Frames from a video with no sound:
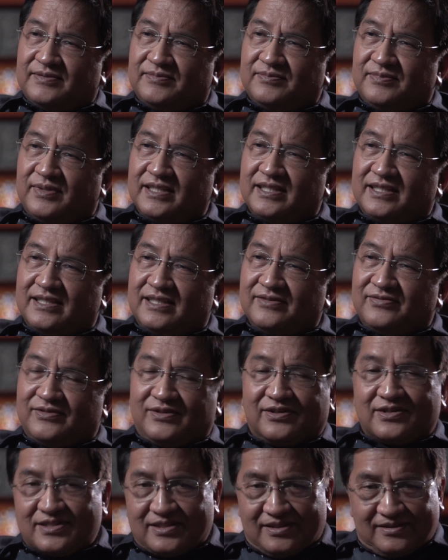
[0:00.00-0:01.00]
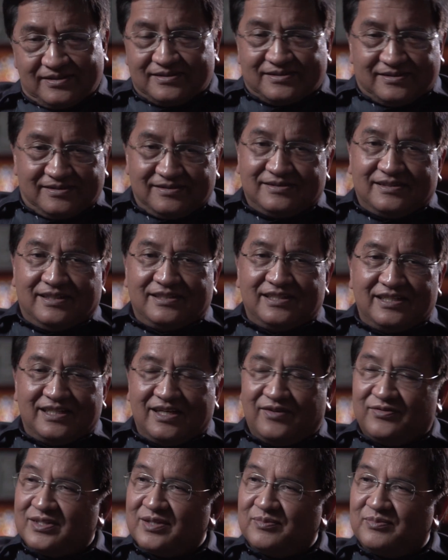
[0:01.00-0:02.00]
But of course,
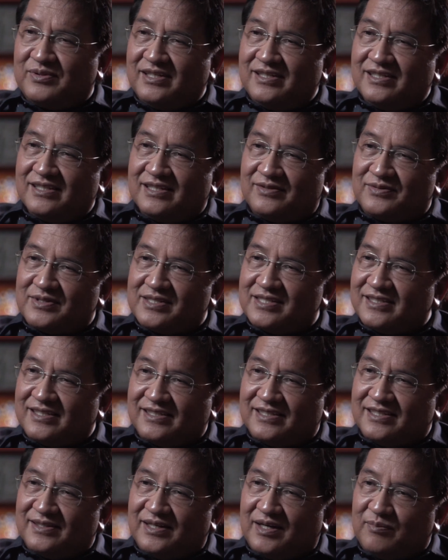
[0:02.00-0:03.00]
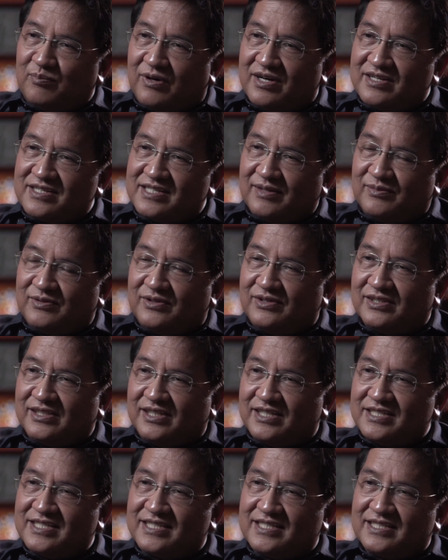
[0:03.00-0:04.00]
inevitably, there was a buzz among
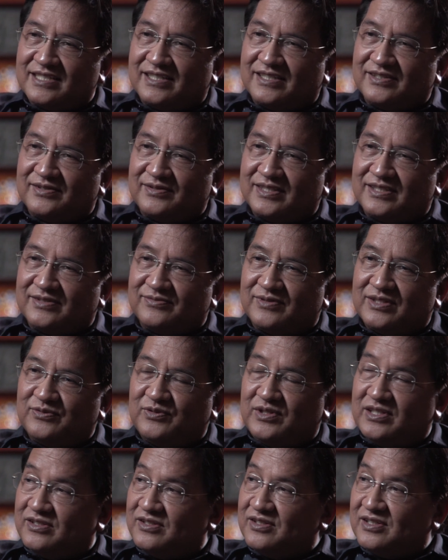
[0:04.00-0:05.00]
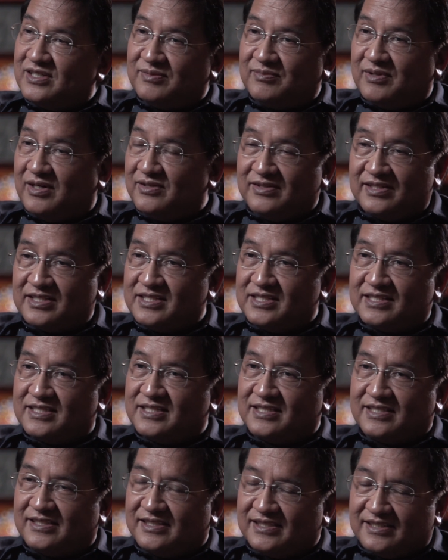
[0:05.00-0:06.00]
us when we heard about
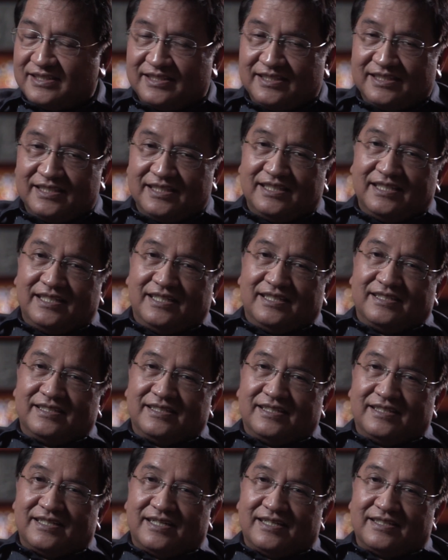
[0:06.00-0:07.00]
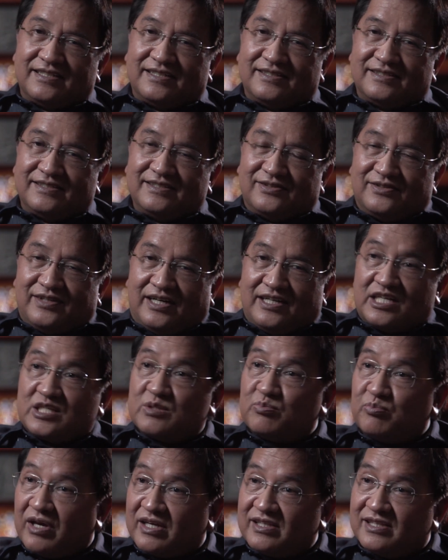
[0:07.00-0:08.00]
this,
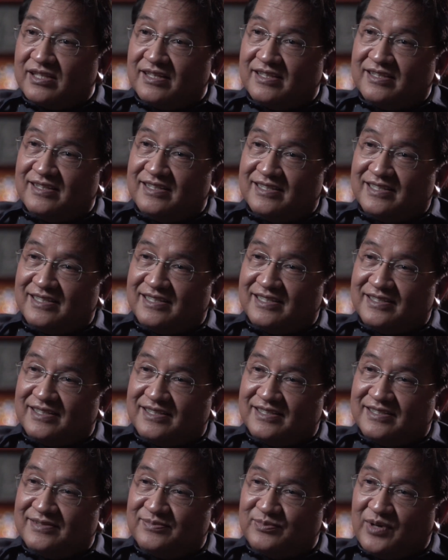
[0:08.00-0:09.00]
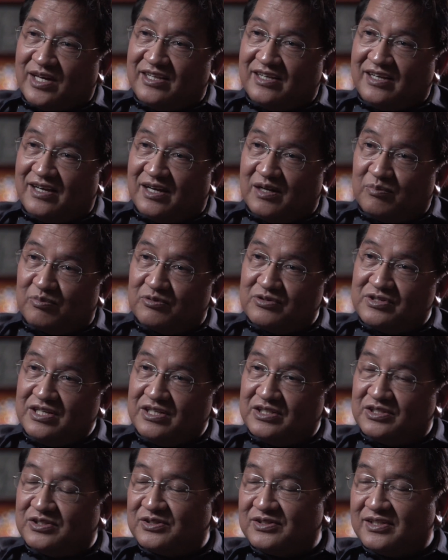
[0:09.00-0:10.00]
unexpected medical
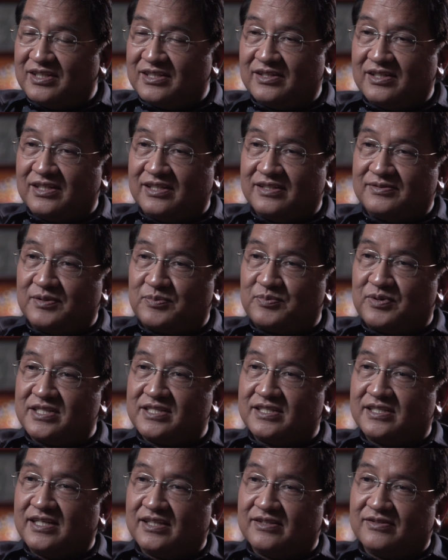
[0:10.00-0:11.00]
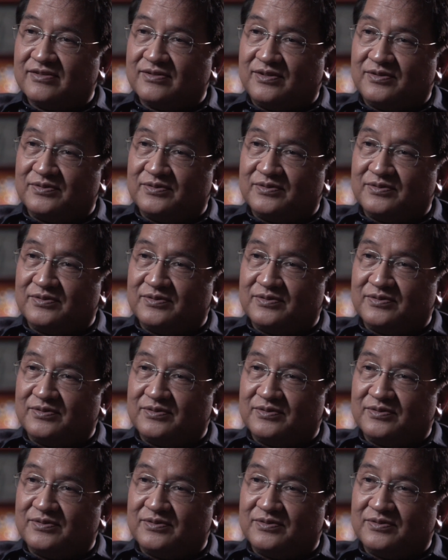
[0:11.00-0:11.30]
procedure that the president had to go